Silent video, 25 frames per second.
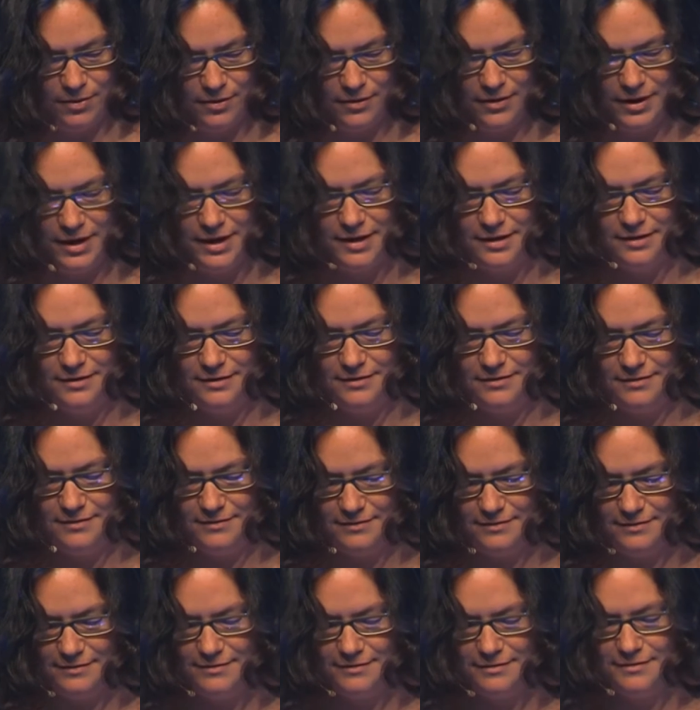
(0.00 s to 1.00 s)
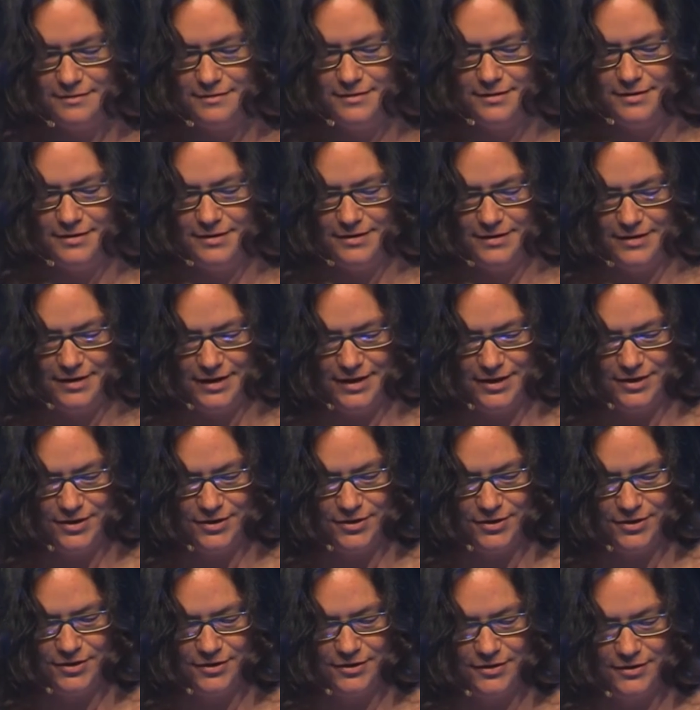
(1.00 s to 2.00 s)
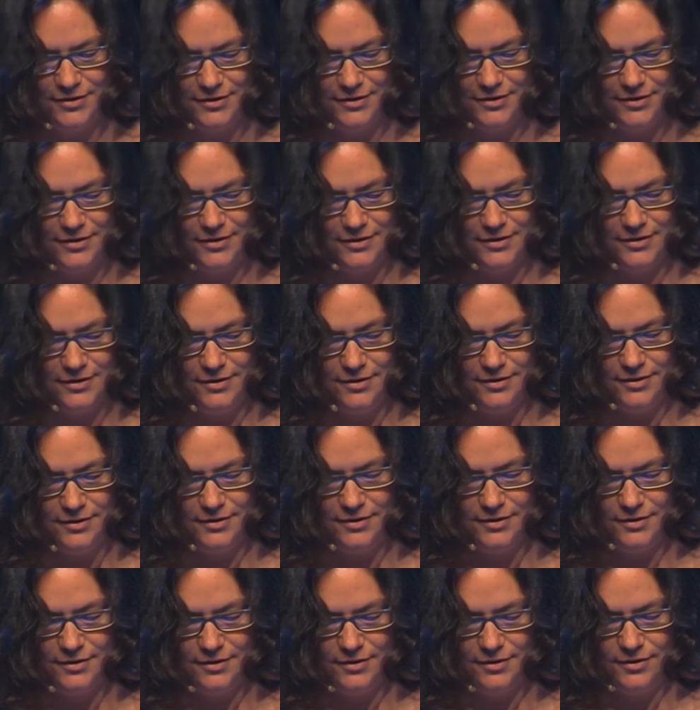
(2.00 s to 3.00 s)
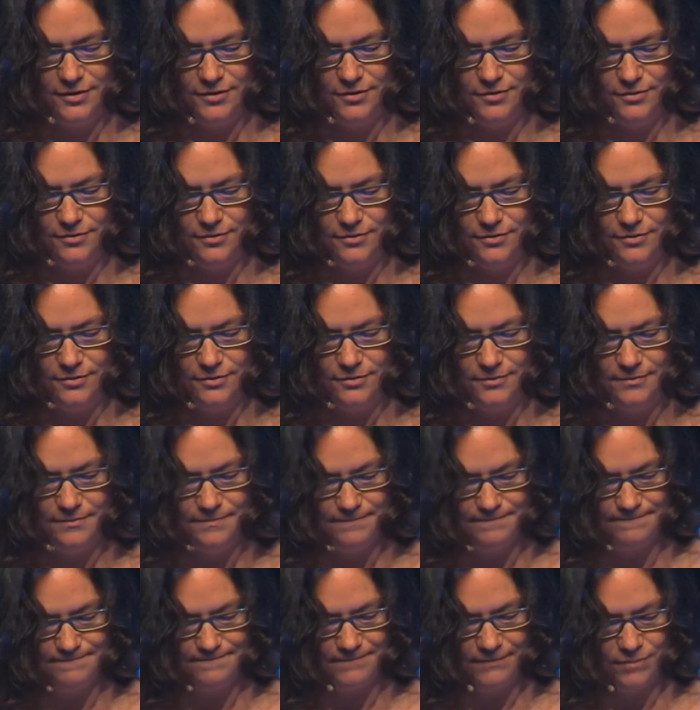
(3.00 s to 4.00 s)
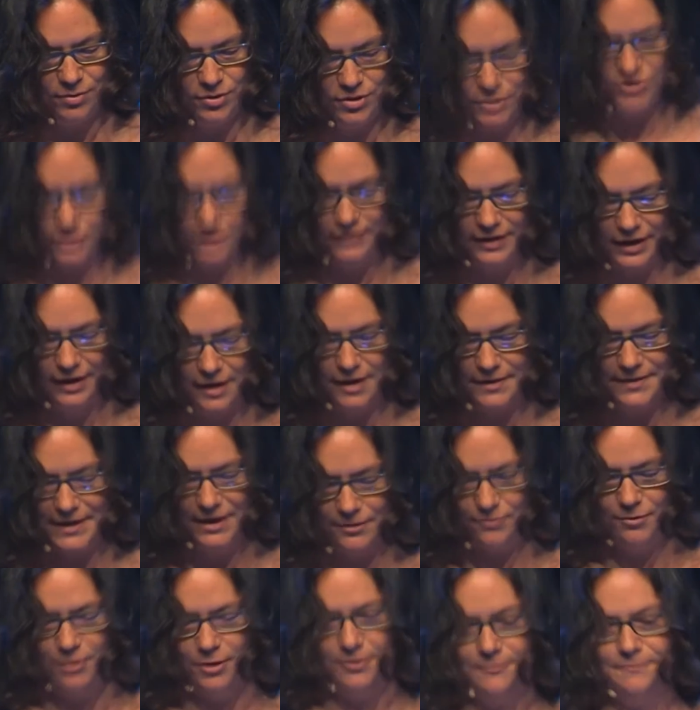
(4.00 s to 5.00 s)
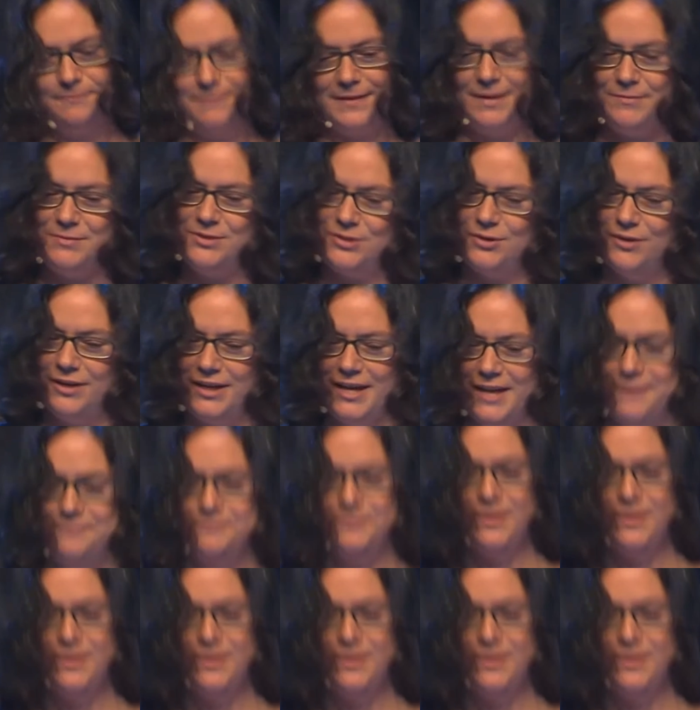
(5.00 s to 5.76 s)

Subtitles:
it under, pretty sure that I got that wrong. Let me start again.